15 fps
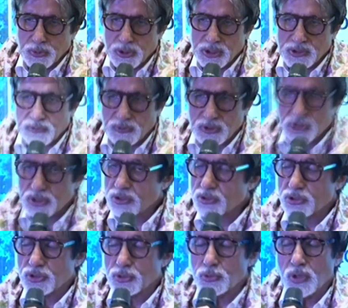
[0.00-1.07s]
the police force. This
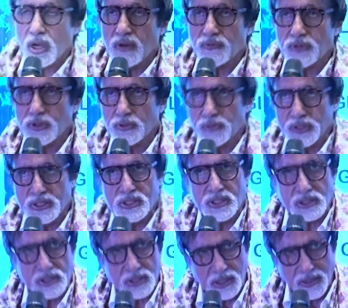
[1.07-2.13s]
is soon after
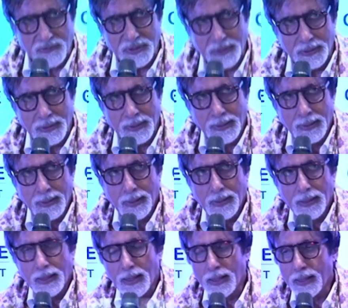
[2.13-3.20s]
2611.
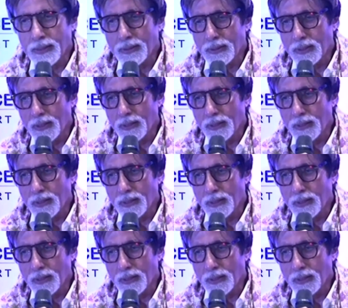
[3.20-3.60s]
And